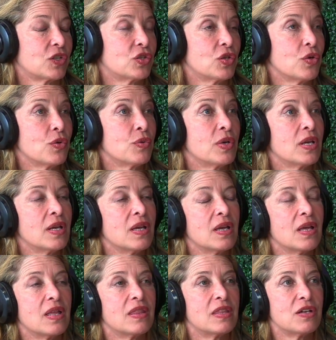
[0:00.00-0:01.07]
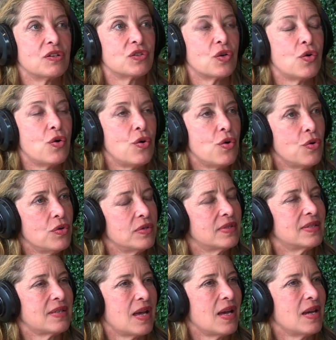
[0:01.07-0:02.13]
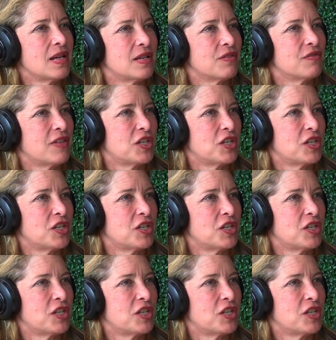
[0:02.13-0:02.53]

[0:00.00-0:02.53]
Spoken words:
So there's a whole side